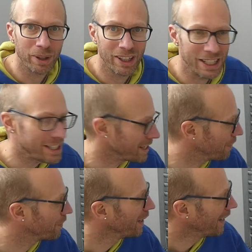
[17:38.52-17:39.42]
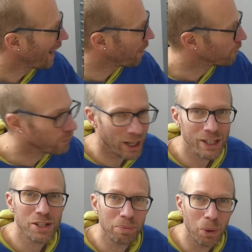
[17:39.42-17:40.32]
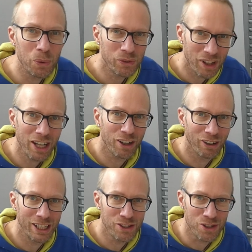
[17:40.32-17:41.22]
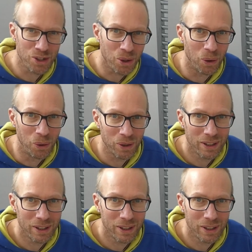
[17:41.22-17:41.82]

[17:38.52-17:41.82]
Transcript: adhesive and flexible decorator's caulk.